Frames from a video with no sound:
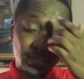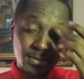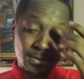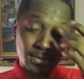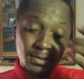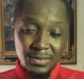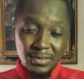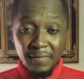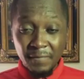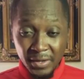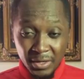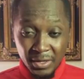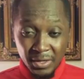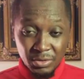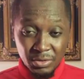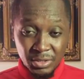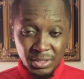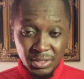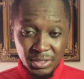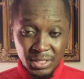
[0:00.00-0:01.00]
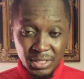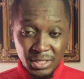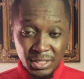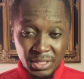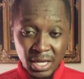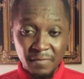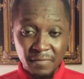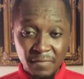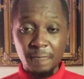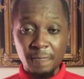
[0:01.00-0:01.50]
funeral service,
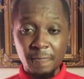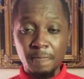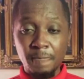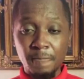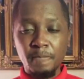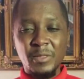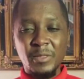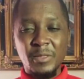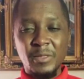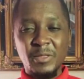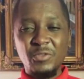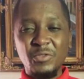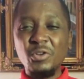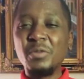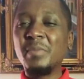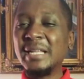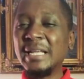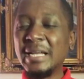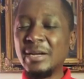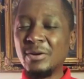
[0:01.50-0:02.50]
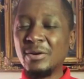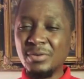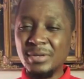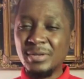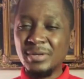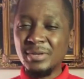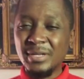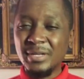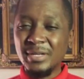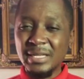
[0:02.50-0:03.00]
John MBADI echoed the
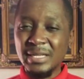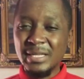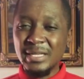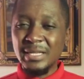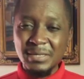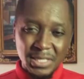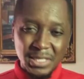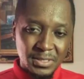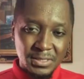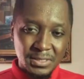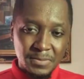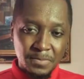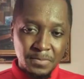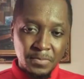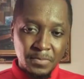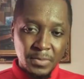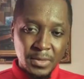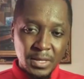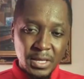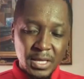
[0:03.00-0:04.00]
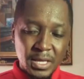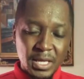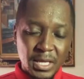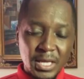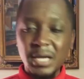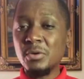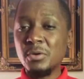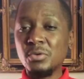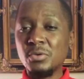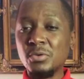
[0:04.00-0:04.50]
same sentiments. He came
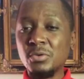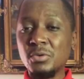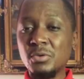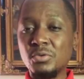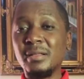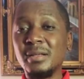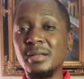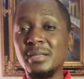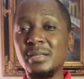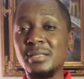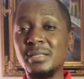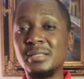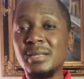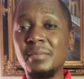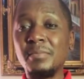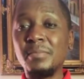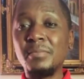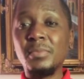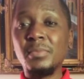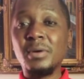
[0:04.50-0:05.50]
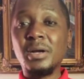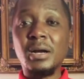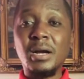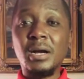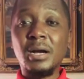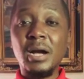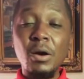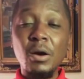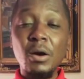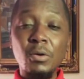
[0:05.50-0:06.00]
on to say that there are some
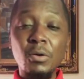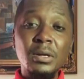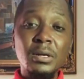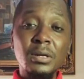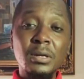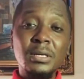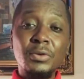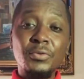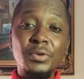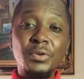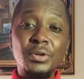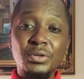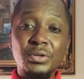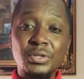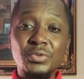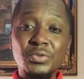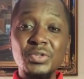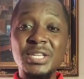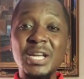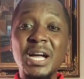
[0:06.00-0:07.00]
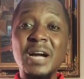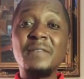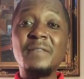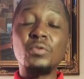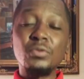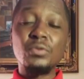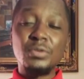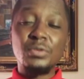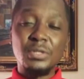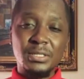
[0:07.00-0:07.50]
regions which have
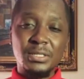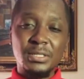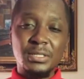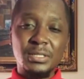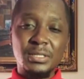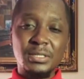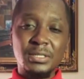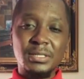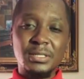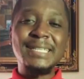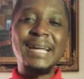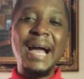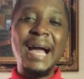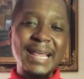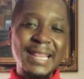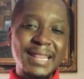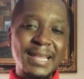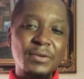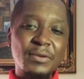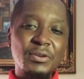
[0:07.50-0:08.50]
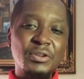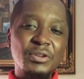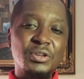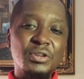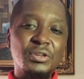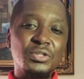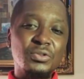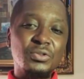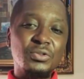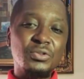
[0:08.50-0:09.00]
roads, yet other regions
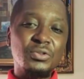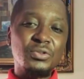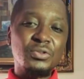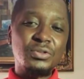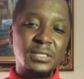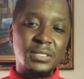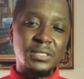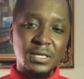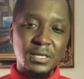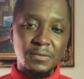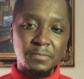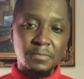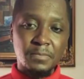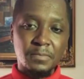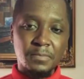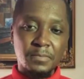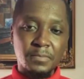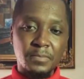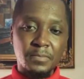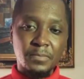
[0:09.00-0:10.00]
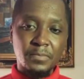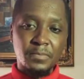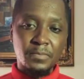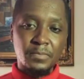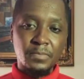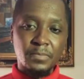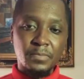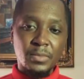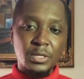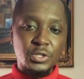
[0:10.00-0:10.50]
don't have the same.
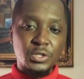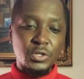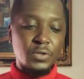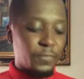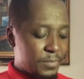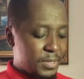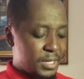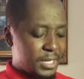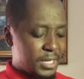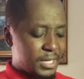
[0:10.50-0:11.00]
So for me, it